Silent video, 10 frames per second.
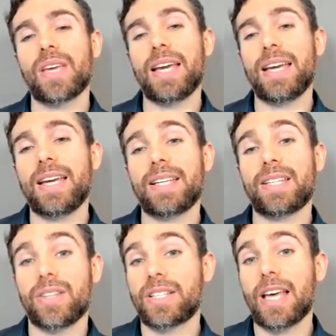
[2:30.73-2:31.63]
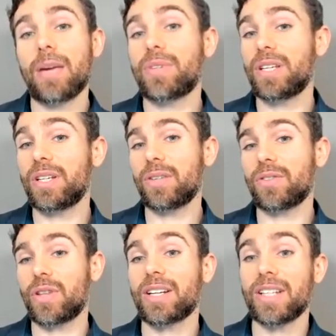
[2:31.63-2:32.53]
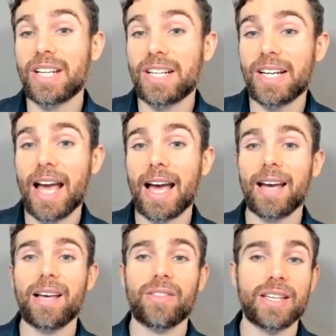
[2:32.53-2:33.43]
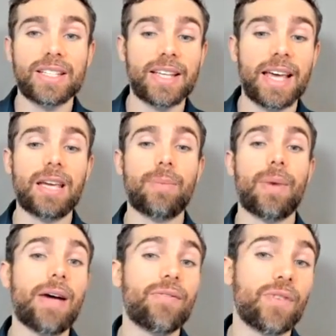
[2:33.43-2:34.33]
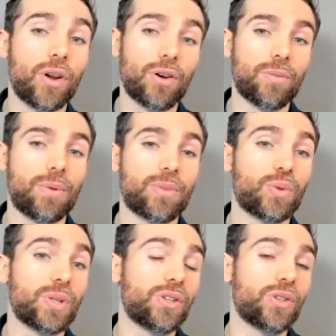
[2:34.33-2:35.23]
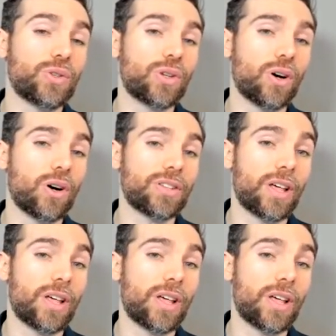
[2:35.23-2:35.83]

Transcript: is the same as each other. So they actually share the same envelope between the two stars.